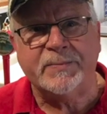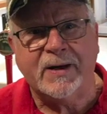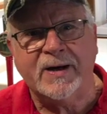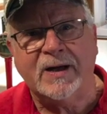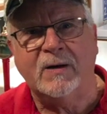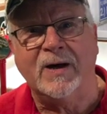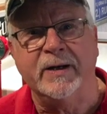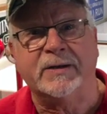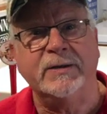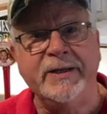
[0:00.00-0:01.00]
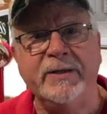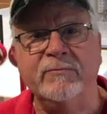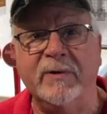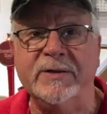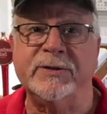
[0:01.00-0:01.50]
about how I
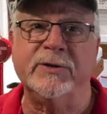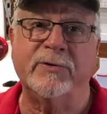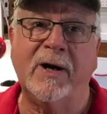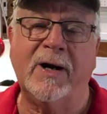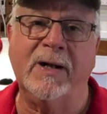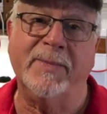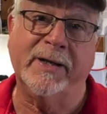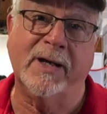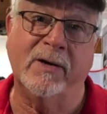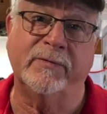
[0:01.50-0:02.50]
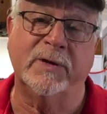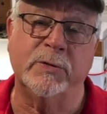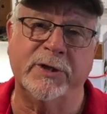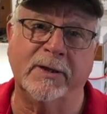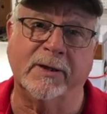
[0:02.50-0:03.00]
clean, rinse, and dry my counterflow
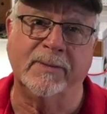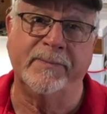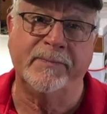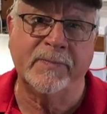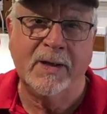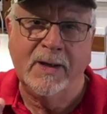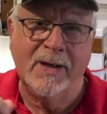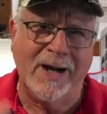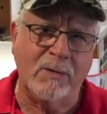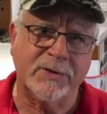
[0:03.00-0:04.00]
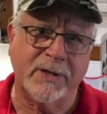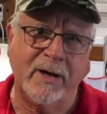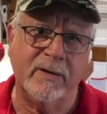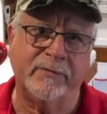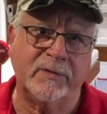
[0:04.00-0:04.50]
chiller. I was
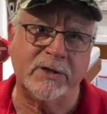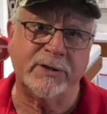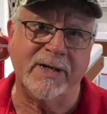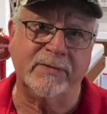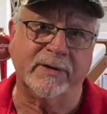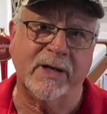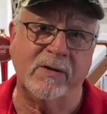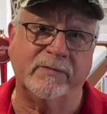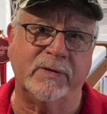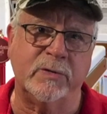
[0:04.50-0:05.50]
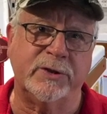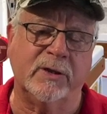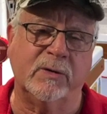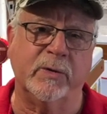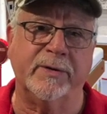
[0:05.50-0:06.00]
tired of flushing out the counterflow
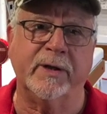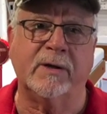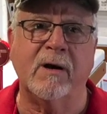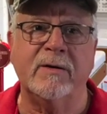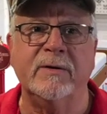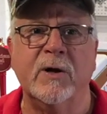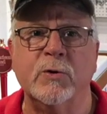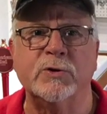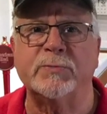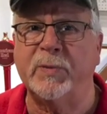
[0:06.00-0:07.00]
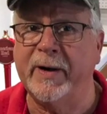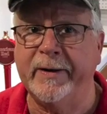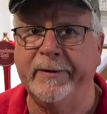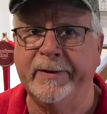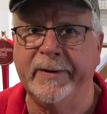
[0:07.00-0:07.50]
chiller with a garden hose
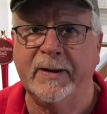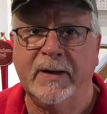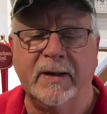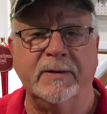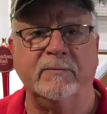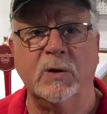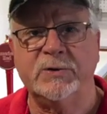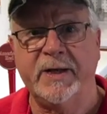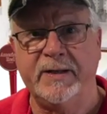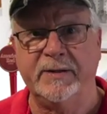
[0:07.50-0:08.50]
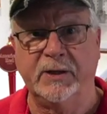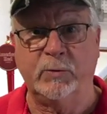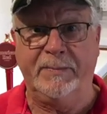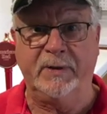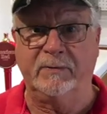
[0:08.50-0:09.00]
sprayer and then rotating the
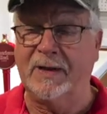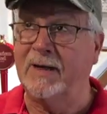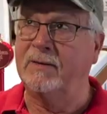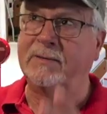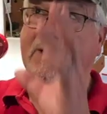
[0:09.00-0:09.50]
equipment around